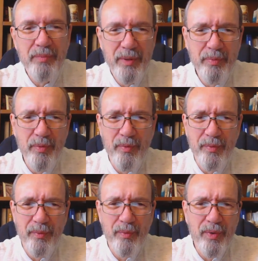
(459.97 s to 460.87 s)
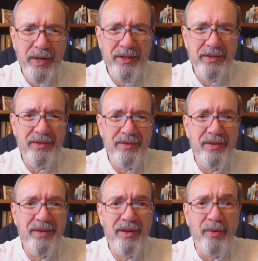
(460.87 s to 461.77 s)
people wanting
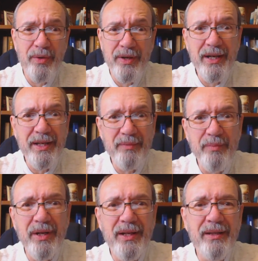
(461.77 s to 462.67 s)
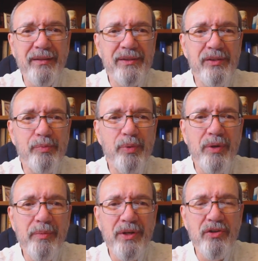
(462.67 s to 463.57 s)
or needing money, it's
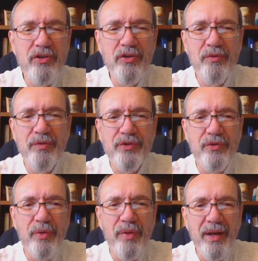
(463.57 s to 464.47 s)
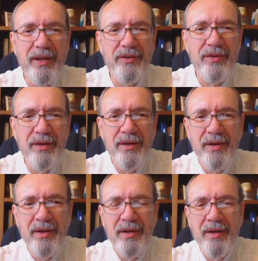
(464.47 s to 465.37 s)
pretty much a universal thing.
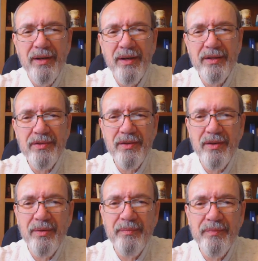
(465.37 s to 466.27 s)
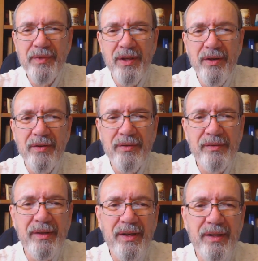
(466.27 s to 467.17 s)
So, you
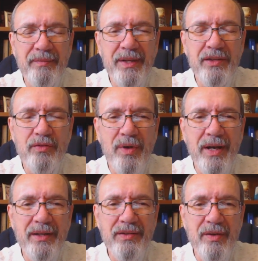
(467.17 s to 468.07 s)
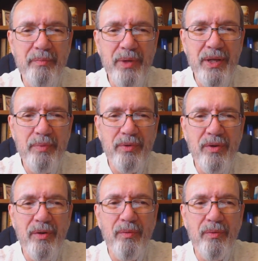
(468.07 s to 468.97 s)
know, that's why some people
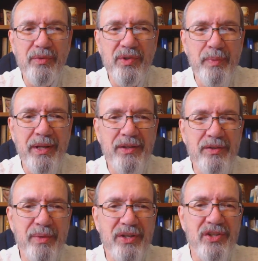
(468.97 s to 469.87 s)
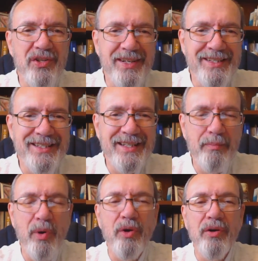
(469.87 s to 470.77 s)
don't spend as much
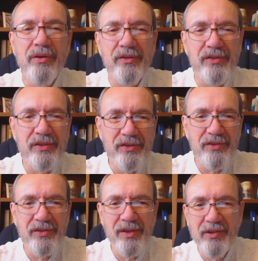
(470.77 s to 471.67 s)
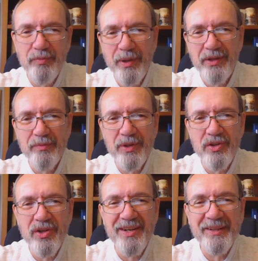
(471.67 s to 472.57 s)
time, marketers, I should say, spend as
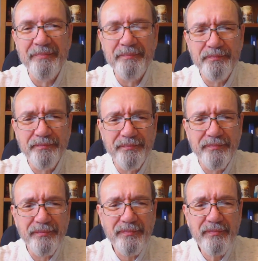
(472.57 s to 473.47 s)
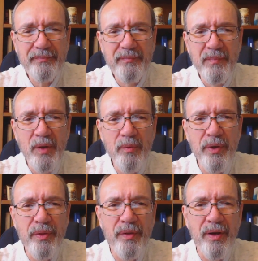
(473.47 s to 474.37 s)
much time
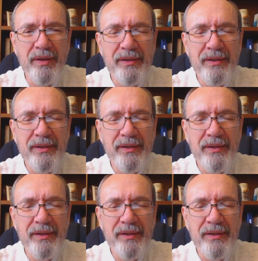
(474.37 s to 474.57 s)
with